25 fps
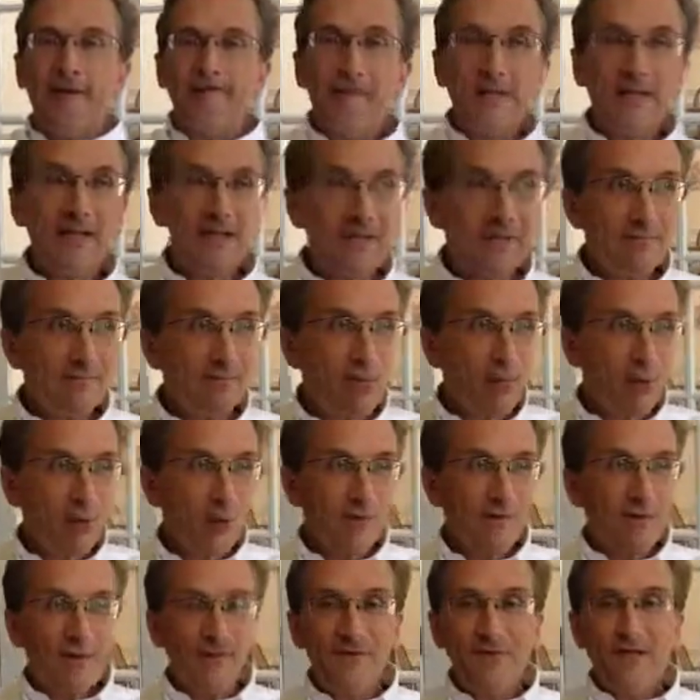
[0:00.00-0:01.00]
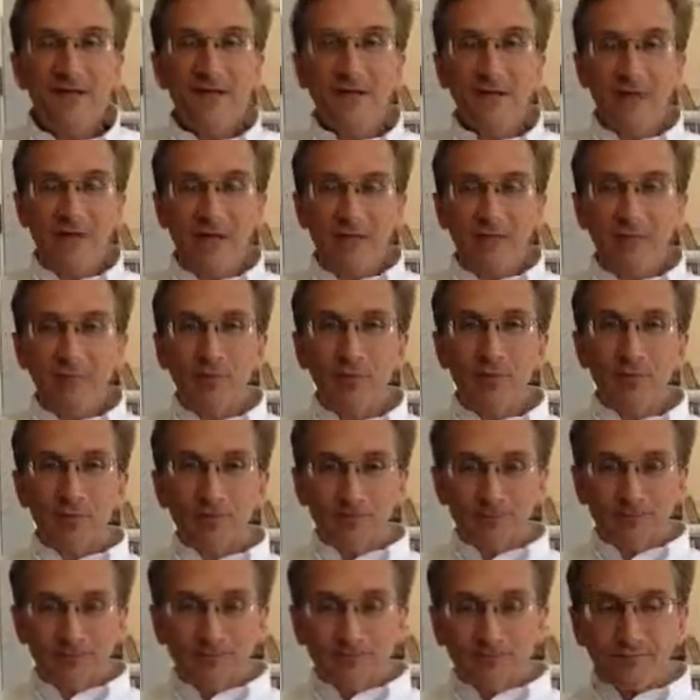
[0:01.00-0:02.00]
It's important that this paper
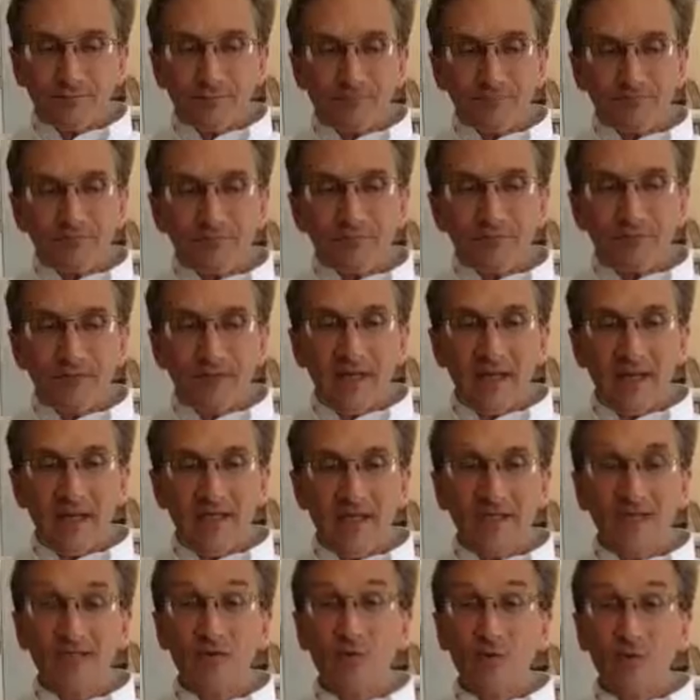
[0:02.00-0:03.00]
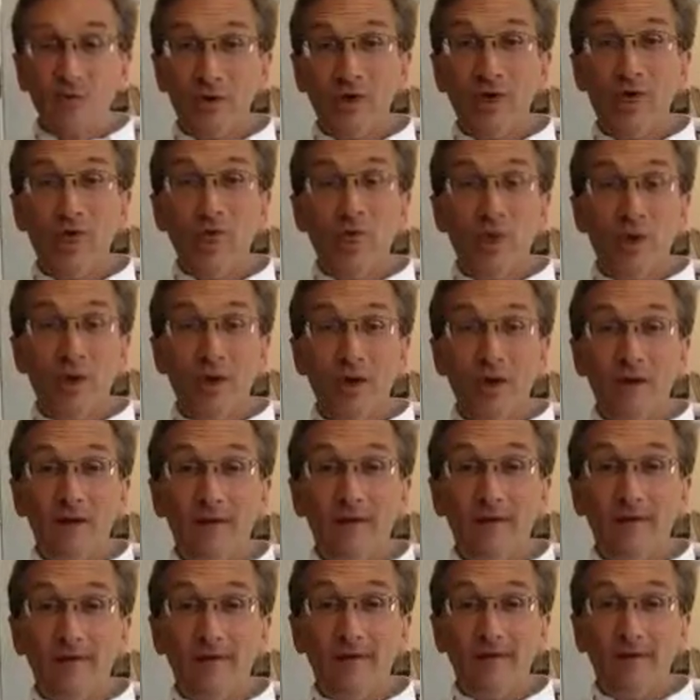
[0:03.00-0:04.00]
is written
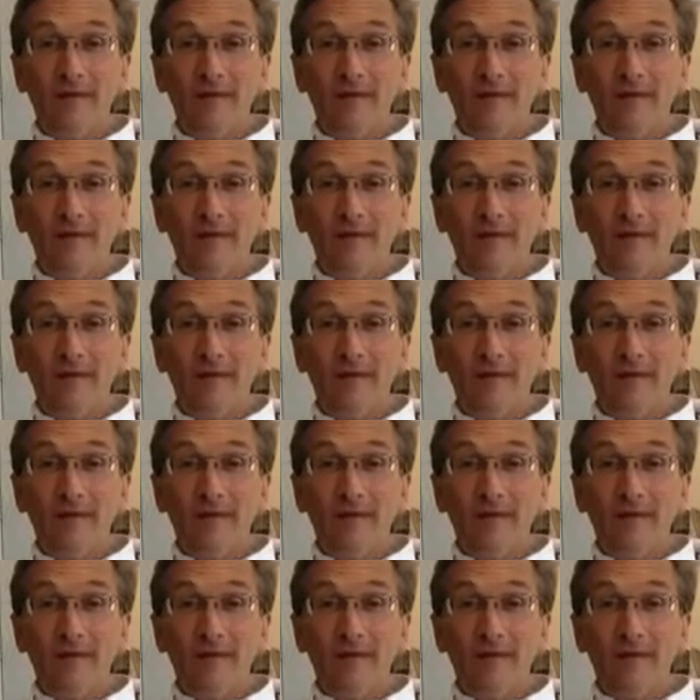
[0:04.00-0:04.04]
well,